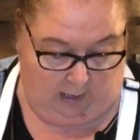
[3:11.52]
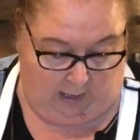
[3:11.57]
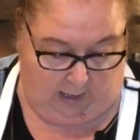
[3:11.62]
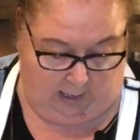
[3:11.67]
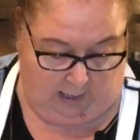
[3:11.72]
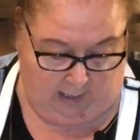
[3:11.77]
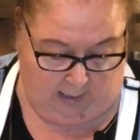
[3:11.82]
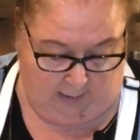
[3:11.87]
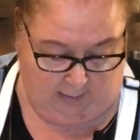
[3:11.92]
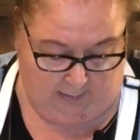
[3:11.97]

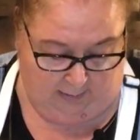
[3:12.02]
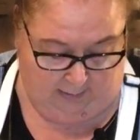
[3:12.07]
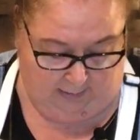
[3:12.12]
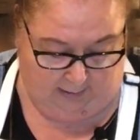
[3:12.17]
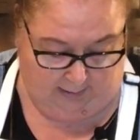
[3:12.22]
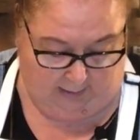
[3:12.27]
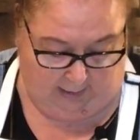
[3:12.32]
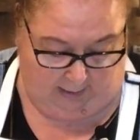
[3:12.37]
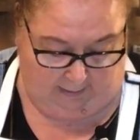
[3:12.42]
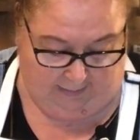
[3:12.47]

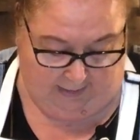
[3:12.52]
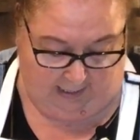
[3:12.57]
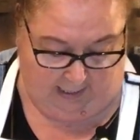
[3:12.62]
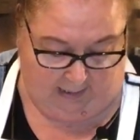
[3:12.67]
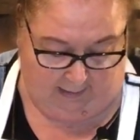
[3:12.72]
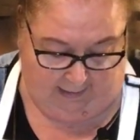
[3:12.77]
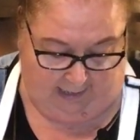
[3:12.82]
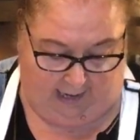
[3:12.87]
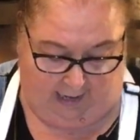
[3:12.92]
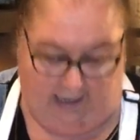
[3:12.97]
And then
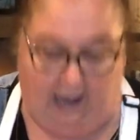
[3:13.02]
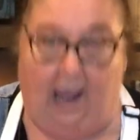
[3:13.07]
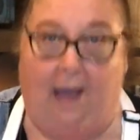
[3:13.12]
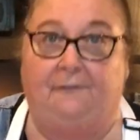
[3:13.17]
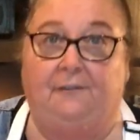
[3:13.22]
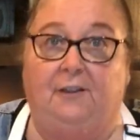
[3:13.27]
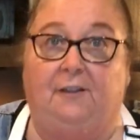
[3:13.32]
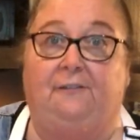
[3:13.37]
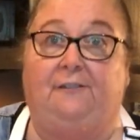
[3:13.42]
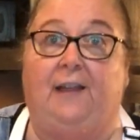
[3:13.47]
I'll add
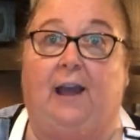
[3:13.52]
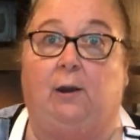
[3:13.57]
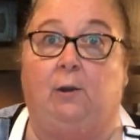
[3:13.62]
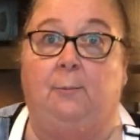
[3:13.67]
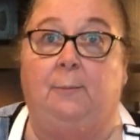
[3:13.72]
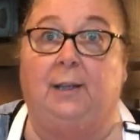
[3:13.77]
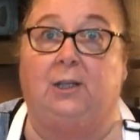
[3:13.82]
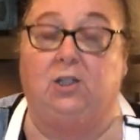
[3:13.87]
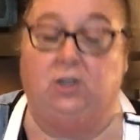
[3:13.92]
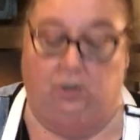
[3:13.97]
half of the
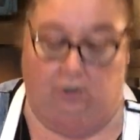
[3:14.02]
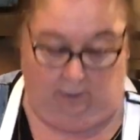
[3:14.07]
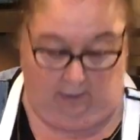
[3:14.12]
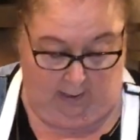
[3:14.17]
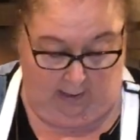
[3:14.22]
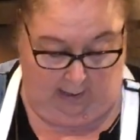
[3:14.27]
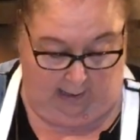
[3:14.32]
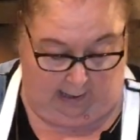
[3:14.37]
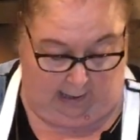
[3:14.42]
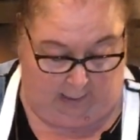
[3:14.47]
flour
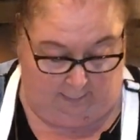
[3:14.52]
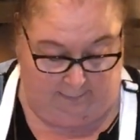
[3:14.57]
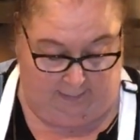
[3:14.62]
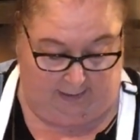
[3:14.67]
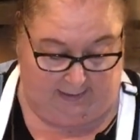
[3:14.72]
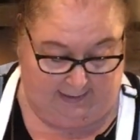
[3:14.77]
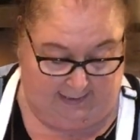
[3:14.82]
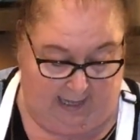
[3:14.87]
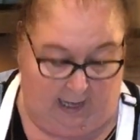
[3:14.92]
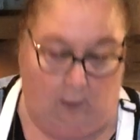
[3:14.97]
mixture. I'll
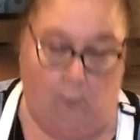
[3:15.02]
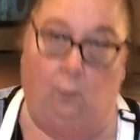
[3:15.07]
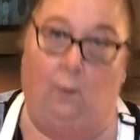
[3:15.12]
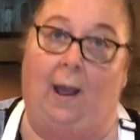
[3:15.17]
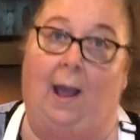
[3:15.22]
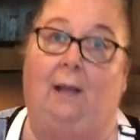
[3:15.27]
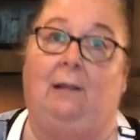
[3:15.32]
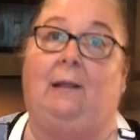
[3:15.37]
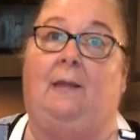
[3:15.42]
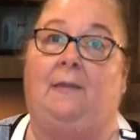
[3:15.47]
mix that
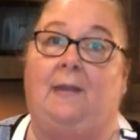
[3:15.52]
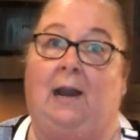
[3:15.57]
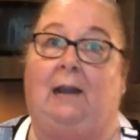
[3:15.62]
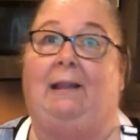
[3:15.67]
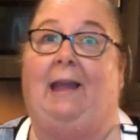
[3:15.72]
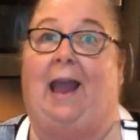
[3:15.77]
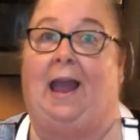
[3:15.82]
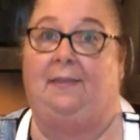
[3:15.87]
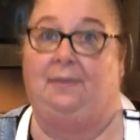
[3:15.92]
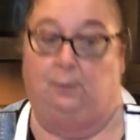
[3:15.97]
well, and then
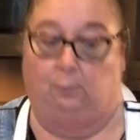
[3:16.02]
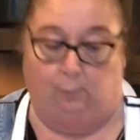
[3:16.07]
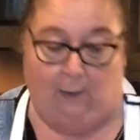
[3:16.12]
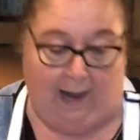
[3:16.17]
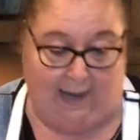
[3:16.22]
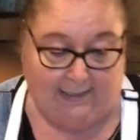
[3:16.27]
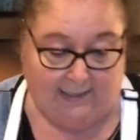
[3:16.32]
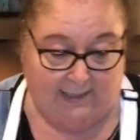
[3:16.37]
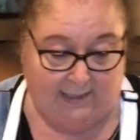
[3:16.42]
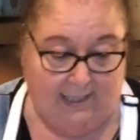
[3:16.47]
I'll add the
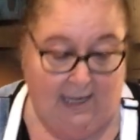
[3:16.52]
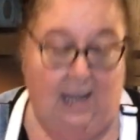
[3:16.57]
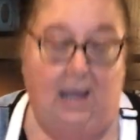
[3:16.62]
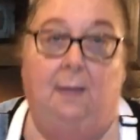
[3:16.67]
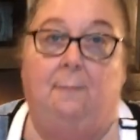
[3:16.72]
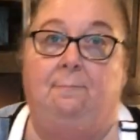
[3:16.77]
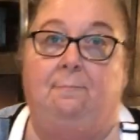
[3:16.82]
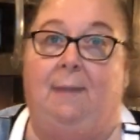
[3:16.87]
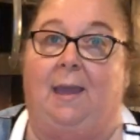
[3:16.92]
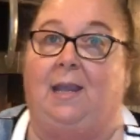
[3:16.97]
rest,
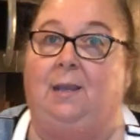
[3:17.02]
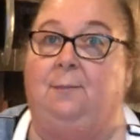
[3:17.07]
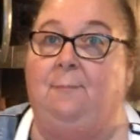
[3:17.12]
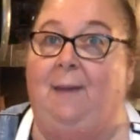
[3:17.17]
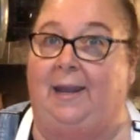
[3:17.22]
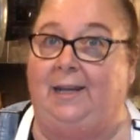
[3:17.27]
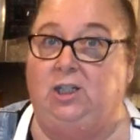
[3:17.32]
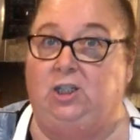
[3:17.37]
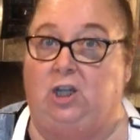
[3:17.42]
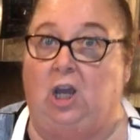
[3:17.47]
make
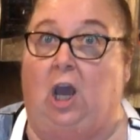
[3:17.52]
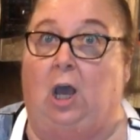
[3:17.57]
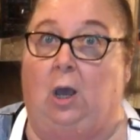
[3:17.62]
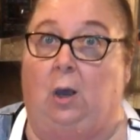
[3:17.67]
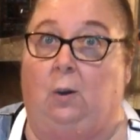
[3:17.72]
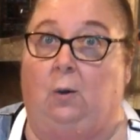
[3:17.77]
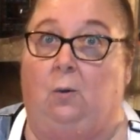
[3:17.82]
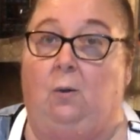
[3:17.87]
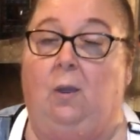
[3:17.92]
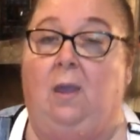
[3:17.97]
my
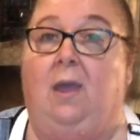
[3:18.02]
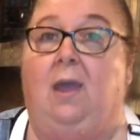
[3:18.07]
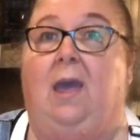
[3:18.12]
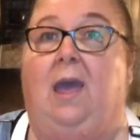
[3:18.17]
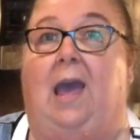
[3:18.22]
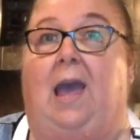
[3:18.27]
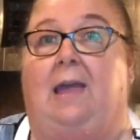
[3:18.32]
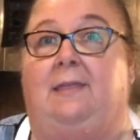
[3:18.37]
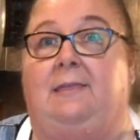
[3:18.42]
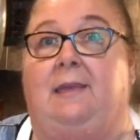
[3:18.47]
dough,
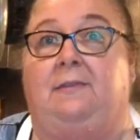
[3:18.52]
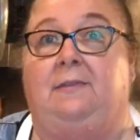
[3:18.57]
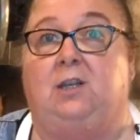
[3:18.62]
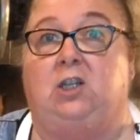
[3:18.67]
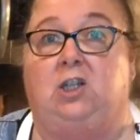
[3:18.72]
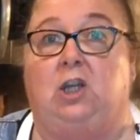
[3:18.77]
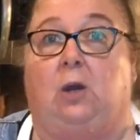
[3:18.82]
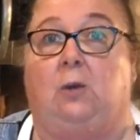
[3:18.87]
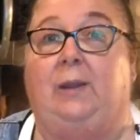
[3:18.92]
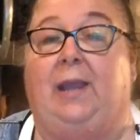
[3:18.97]
and then the
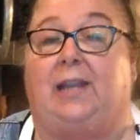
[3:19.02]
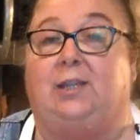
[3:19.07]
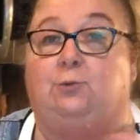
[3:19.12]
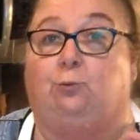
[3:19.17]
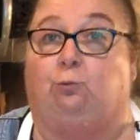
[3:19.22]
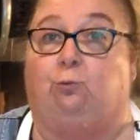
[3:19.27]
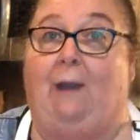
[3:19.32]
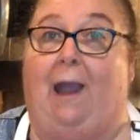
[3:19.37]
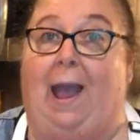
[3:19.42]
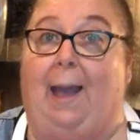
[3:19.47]
dough
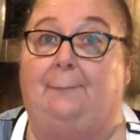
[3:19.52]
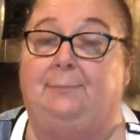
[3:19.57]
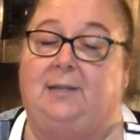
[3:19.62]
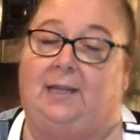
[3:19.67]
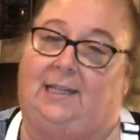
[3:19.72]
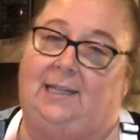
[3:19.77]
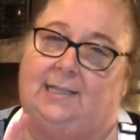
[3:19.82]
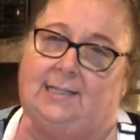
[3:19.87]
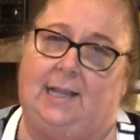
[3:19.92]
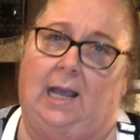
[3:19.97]
gets wrapped.
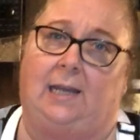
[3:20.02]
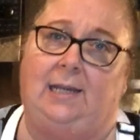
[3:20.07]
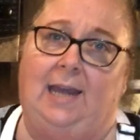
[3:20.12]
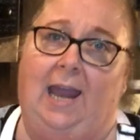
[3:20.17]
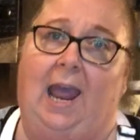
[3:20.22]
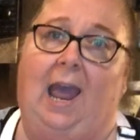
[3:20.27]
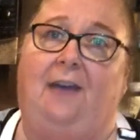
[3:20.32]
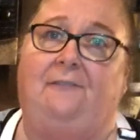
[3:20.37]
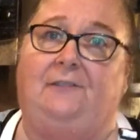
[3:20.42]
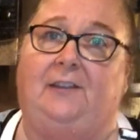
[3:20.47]
It gets cut in
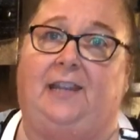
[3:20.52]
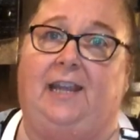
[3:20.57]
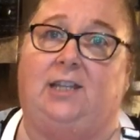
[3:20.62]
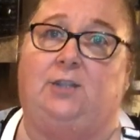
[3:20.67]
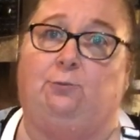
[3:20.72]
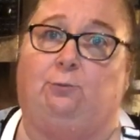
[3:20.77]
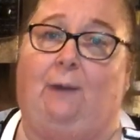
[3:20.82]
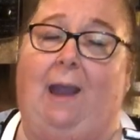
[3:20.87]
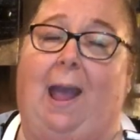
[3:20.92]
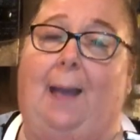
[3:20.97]
half, it
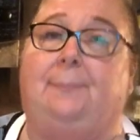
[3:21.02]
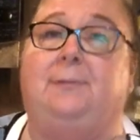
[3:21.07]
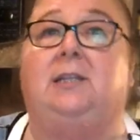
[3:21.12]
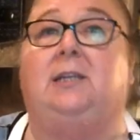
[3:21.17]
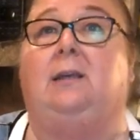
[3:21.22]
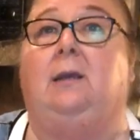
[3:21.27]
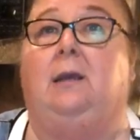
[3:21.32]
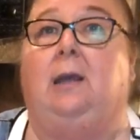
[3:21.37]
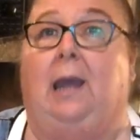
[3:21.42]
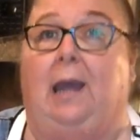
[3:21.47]
gets wrapped
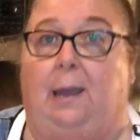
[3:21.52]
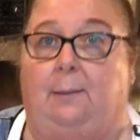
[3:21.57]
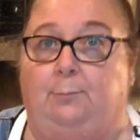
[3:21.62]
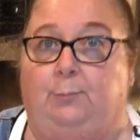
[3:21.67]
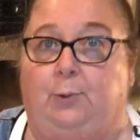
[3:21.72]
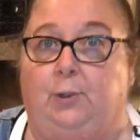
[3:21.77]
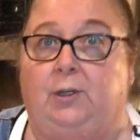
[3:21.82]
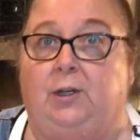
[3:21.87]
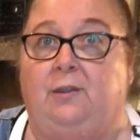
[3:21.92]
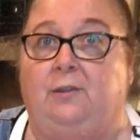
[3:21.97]
and
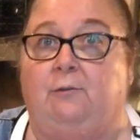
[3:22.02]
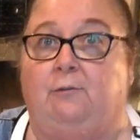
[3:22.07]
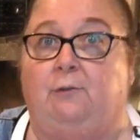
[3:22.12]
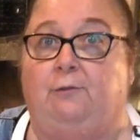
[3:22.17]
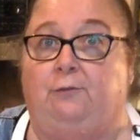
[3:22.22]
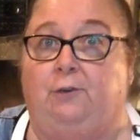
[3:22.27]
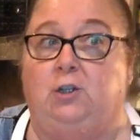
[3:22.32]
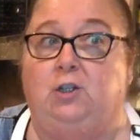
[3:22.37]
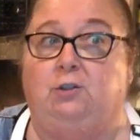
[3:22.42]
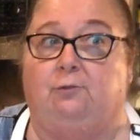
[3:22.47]
put in the
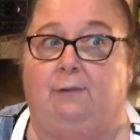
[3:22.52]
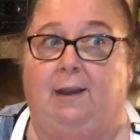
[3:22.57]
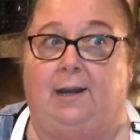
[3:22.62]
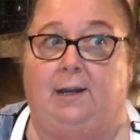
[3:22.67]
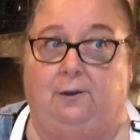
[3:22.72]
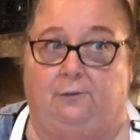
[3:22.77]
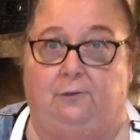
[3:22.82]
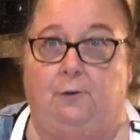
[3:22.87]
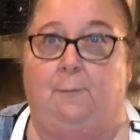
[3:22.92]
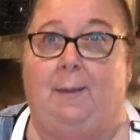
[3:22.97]

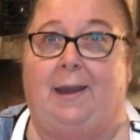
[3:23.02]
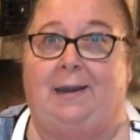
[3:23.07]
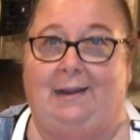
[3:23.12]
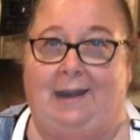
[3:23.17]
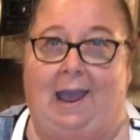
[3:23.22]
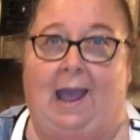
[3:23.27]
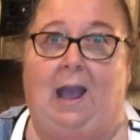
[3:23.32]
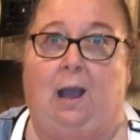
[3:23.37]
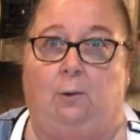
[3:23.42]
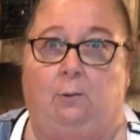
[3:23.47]
refrigerator for about
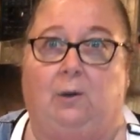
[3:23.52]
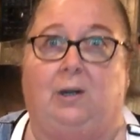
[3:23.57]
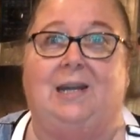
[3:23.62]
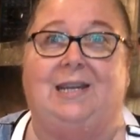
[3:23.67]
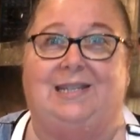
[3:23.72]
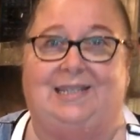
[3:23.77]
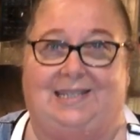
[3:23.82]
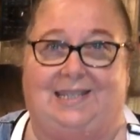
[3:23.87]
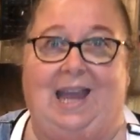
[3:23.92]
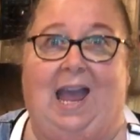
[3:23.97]
an hour
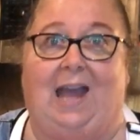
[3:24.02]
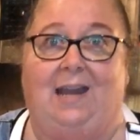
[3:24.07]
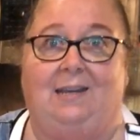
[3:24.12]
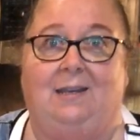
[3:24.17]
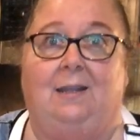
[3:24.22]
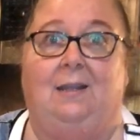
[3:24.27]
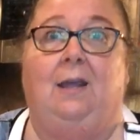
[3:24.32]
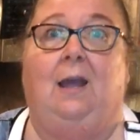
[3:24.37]
to set,